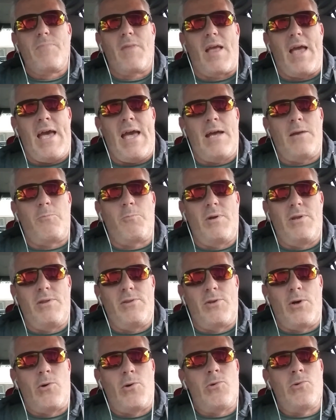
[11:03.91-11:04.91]
And when
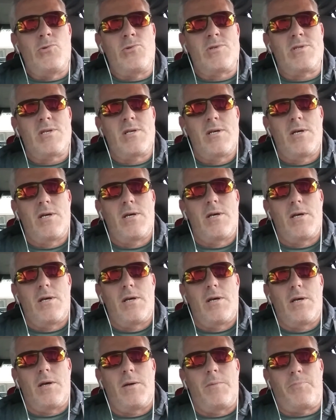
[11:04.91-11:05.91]
those
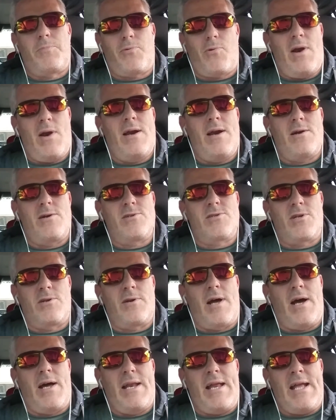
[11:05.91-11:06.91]
prayers are
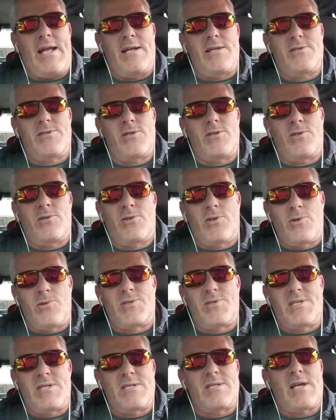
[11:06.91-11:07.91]
not answered,
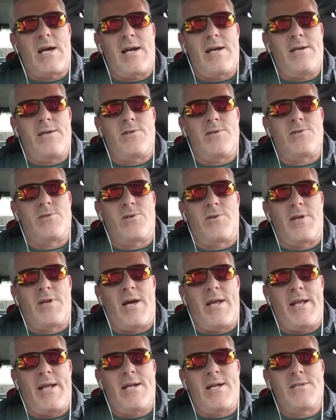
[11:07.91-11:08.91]
those desires are
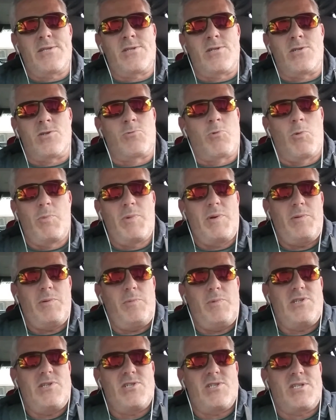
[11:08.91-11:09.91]
not answered, well,
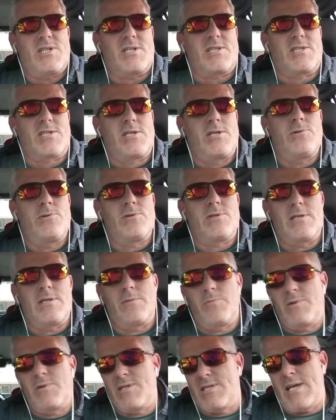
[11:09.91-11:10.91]
we just excuse
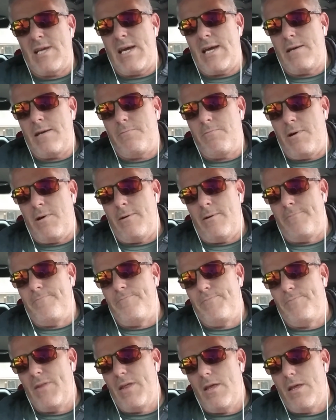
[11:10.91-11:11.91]
them. We say, well,
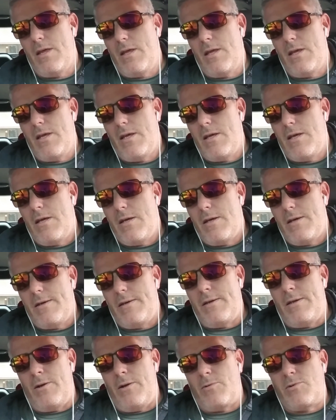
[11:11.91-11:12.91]

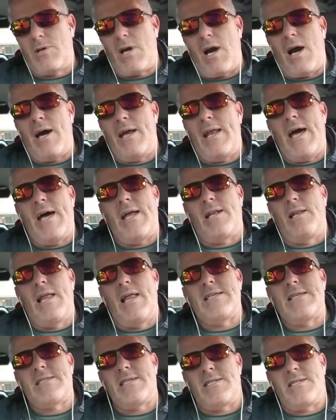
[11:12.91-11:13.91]
God had a
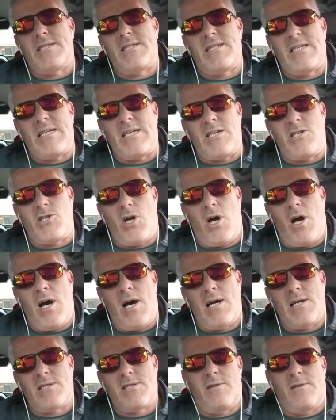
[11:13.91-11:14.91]
lesson to teach
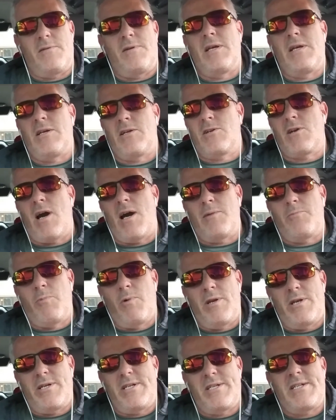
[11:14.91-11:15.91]
us. God
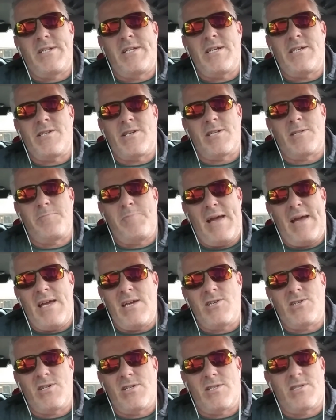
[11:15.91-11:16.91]
wanted to teach us
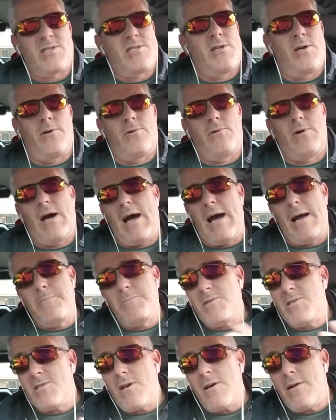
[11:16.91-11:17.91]
patience. No, I'm
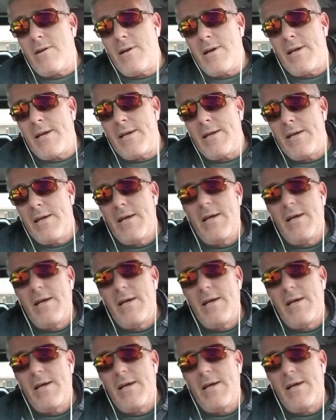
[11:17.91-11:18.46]
sorry.